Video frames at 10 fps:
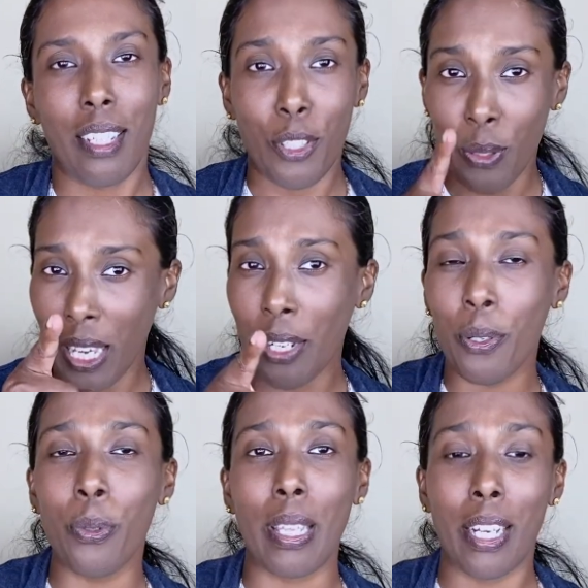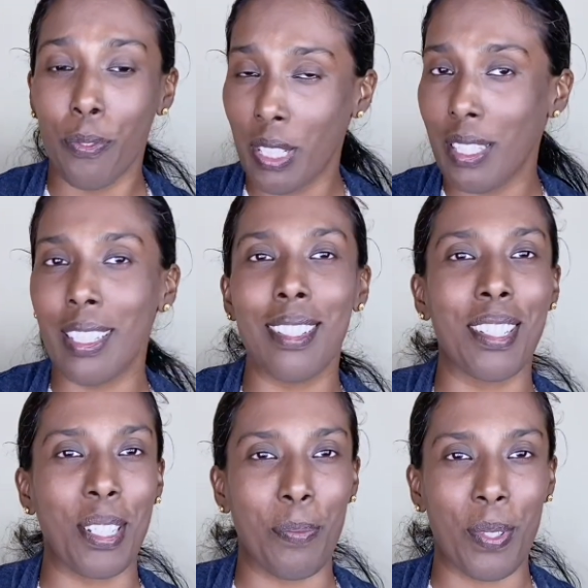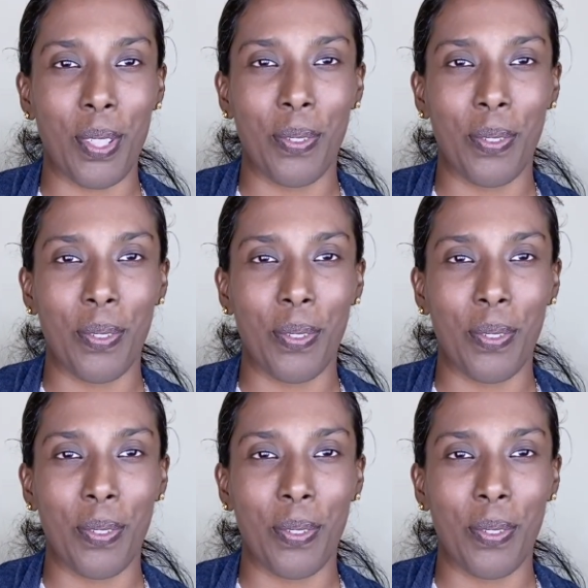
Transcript: You can do that with these tips.